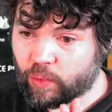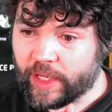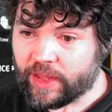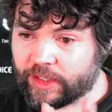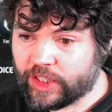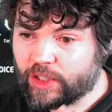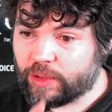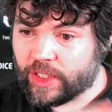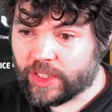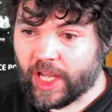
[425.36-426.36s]
width, the
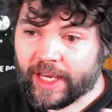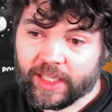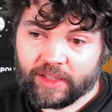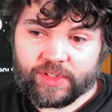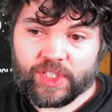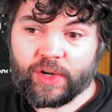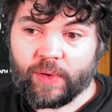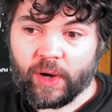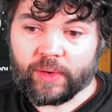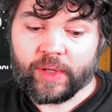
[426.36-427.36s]
duty cycle of
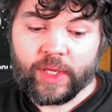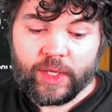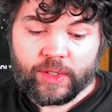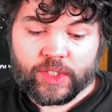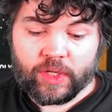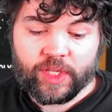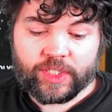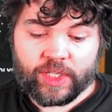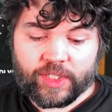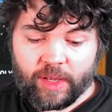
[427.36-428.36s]
0. So
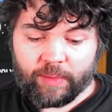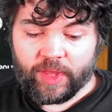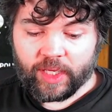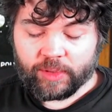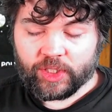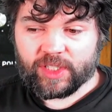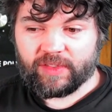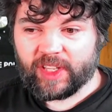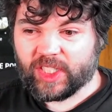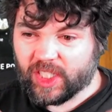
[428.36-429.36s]
this is something which is a
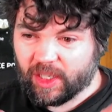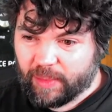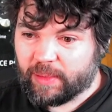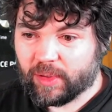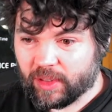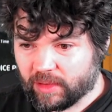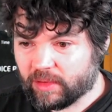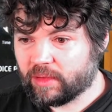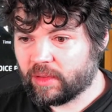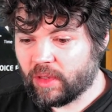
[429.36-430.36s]
feature people
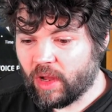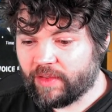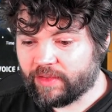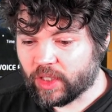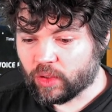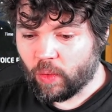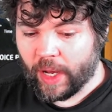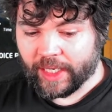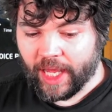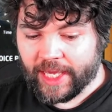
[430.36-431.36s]
often
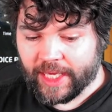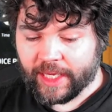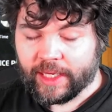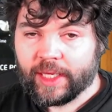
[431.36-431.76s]
quite like.